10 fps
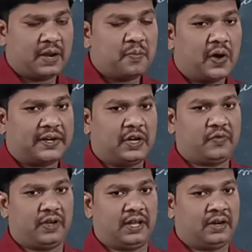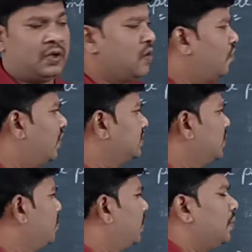important one, for
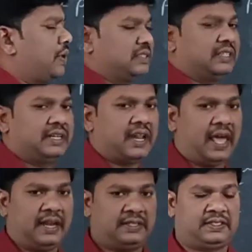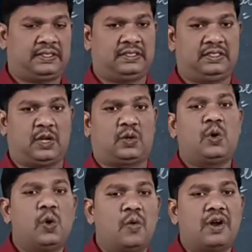simple present tense, the
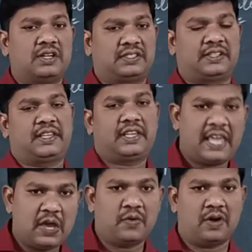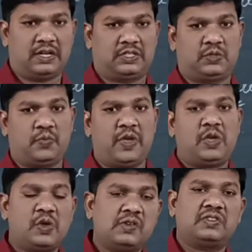keywords we
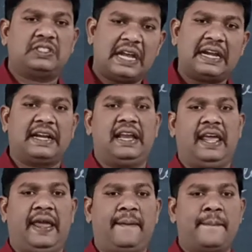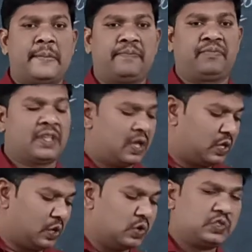use generally,
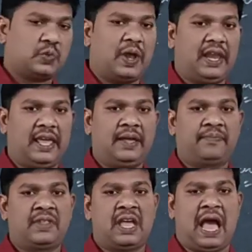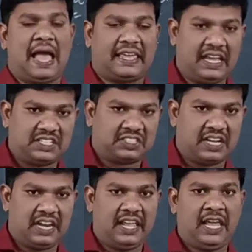usually,
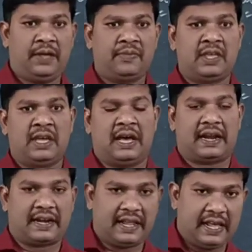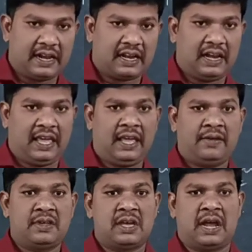occasionally,
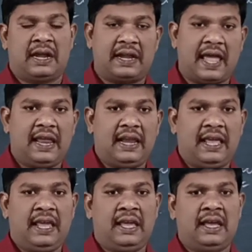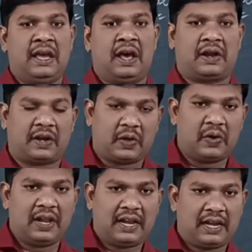rarely, daily,
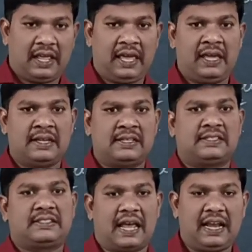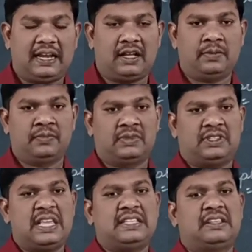regularly,
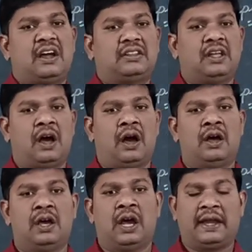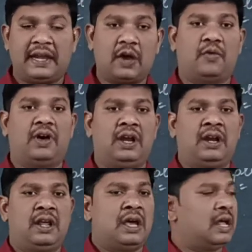seldom. These are the
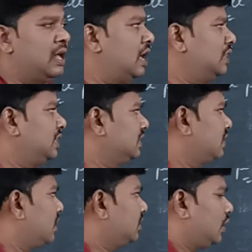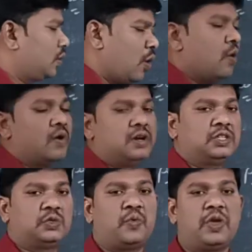never. These are the
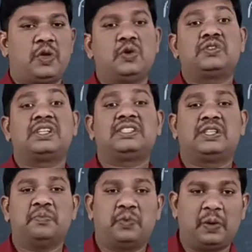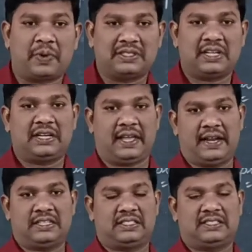keywords we use in simple present
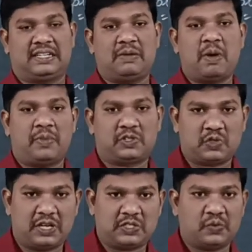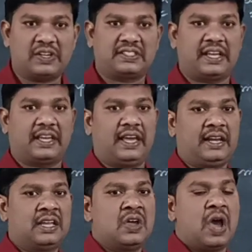tense. Remember, students, once
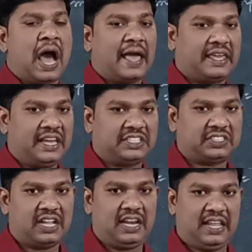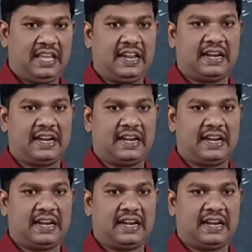again, occasionally,